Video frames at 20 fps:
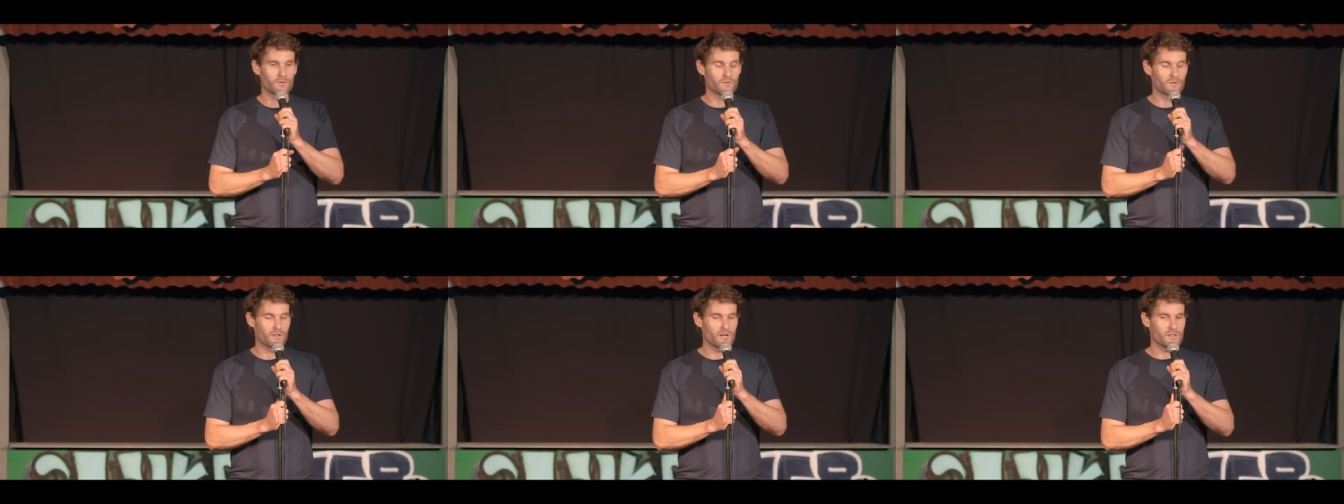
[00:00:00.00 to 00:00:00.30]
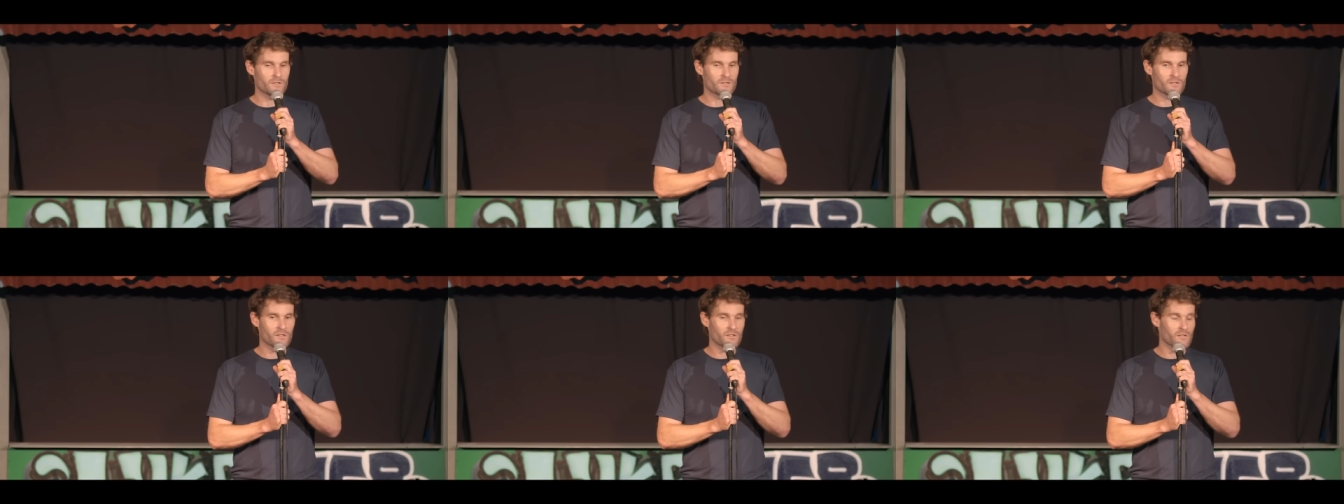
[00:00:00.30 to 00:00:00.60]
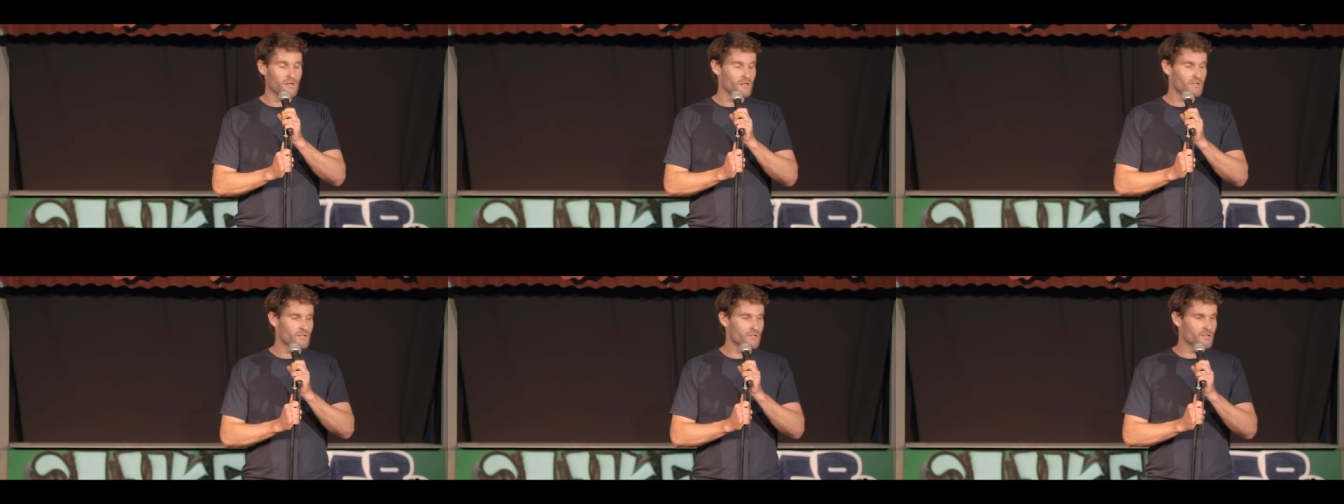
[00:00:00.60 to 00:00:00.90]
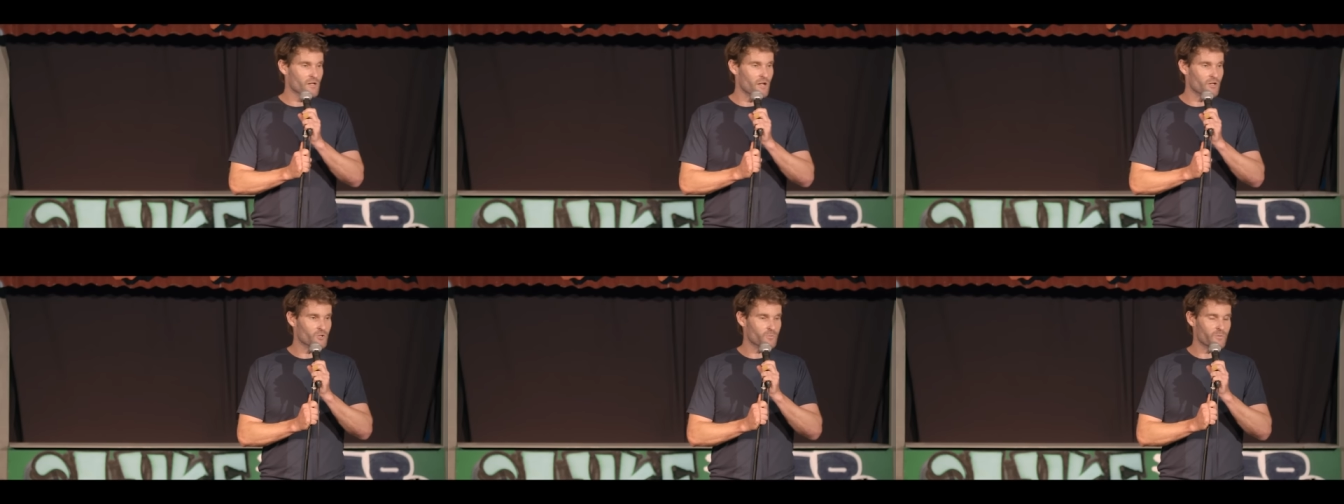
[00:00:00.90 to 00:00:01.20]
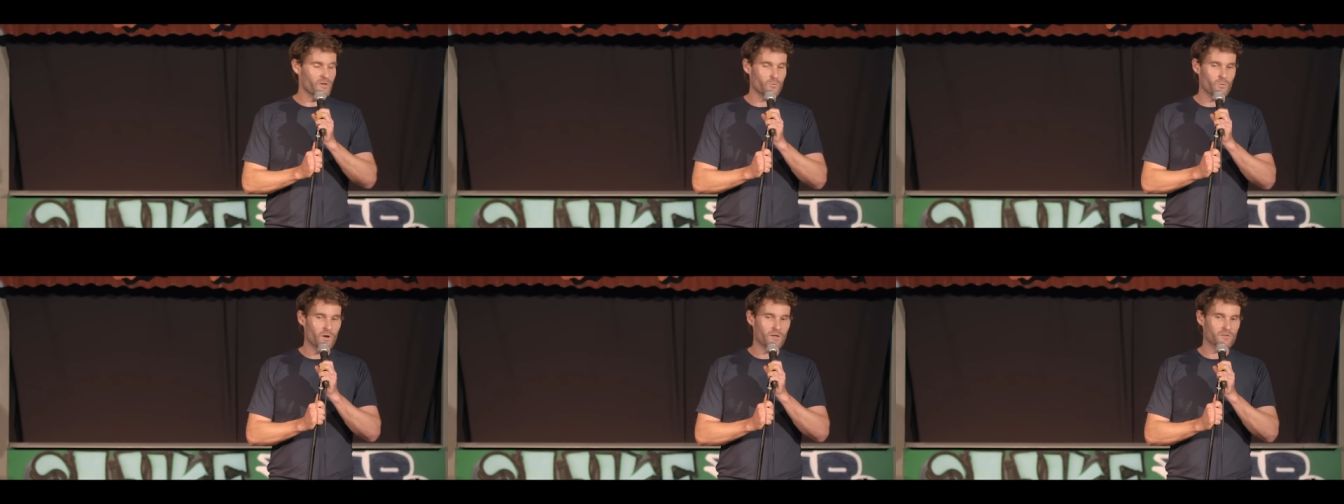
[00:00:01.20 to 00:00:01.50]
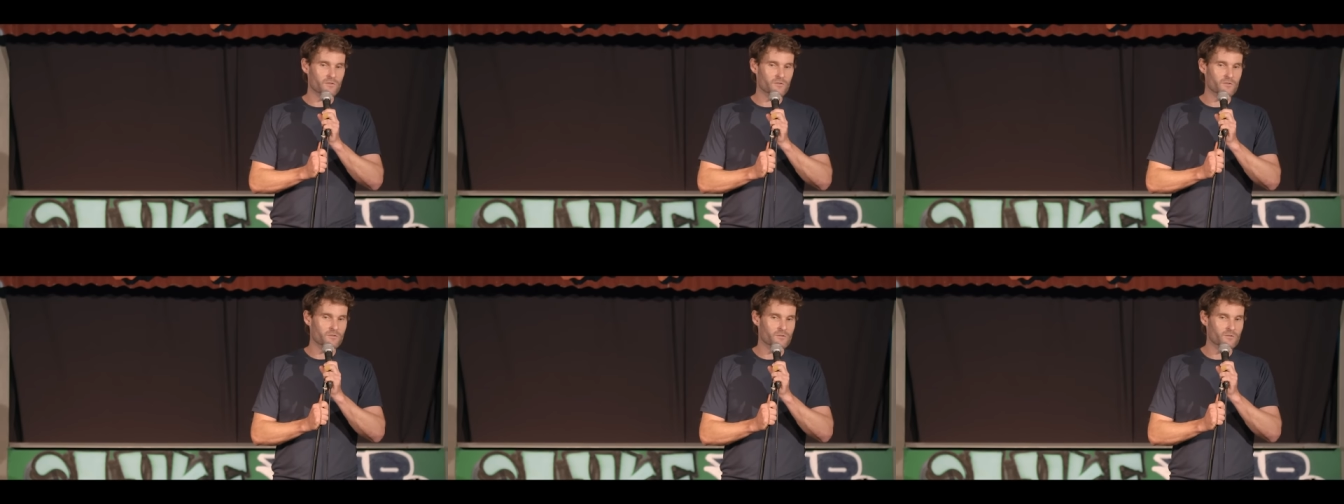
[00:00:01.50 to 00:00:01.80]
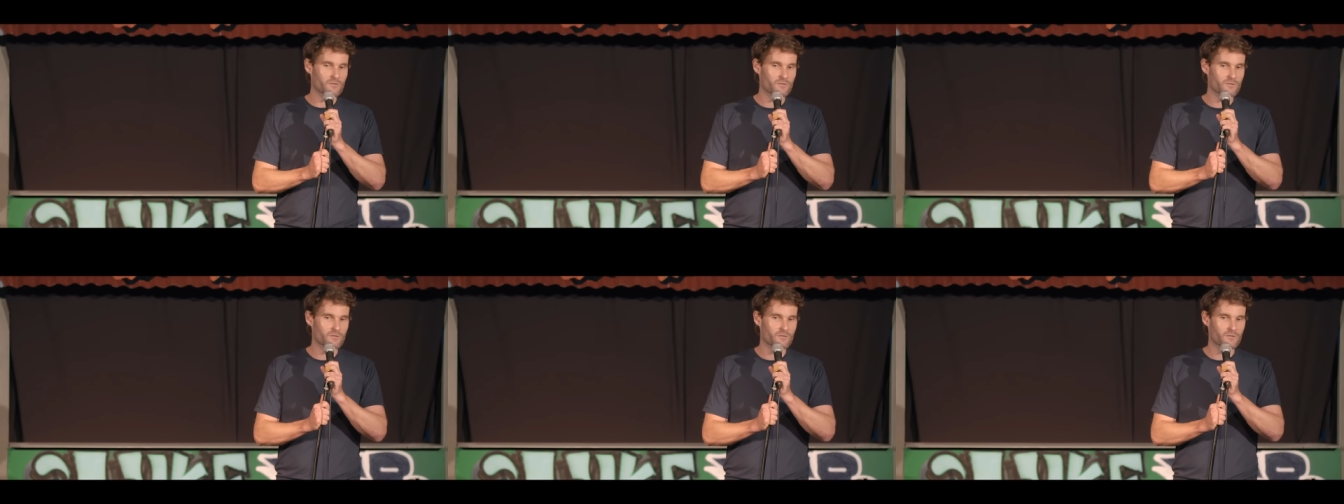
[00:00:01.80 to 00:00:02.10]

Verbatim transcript: He didn't need to touch me once.